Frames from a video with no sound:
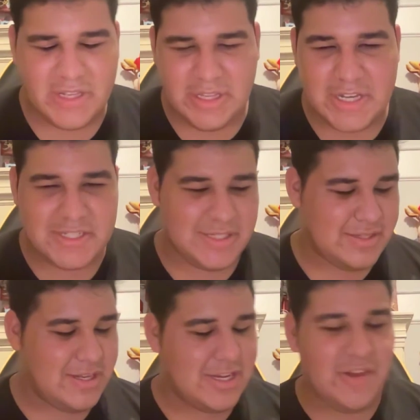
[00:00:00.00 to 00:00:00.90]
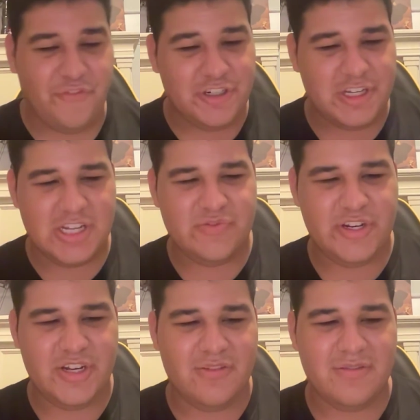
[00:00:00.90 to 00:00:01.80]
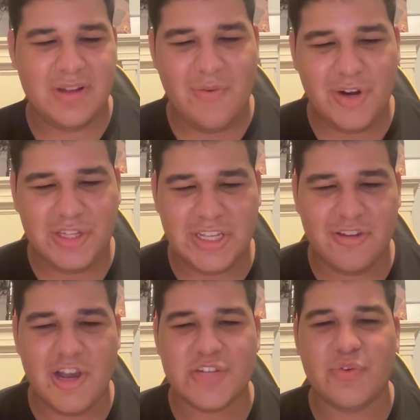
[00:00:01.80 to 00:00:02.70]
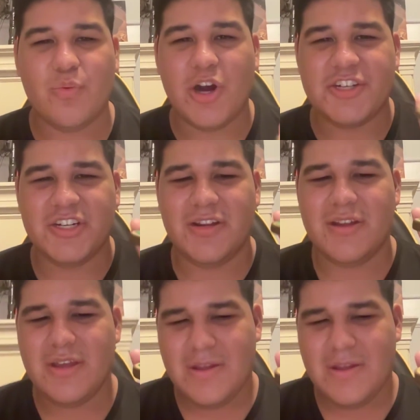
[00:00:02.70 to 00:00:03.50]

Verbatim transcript: that's it for today's video. I want to thank you guys for watching.